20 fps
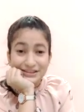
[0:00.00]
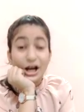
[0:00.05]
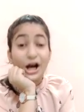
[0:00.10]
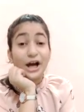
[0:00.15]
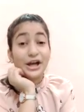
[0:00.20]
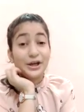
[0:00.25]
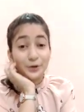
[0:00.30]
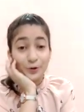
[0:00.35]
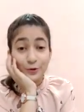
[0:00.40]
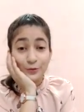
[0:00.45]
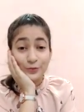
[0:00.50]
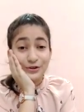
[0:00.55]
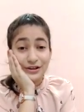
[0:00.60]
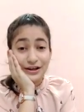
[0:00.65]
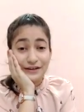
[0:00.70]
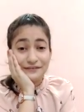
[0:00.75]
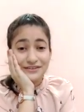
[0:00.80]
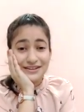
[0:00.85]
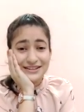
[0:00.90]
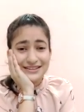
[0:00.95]
I hope you
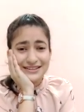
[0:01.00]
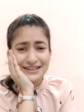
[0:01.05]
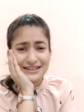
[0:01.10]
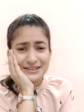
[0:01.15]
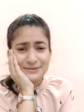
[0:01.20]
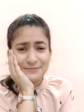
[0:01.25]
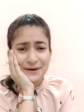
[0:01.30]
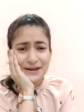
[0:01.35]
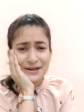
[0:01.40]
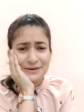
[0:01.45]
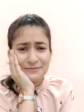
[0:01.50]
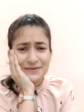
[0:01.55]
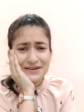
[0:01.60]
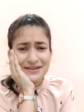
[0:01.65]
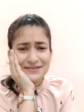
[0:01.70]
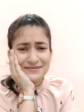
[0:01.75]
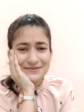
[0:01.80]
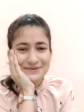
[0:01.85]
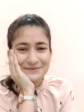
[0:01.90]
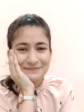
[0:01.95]
love this
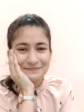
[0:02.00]
experiment.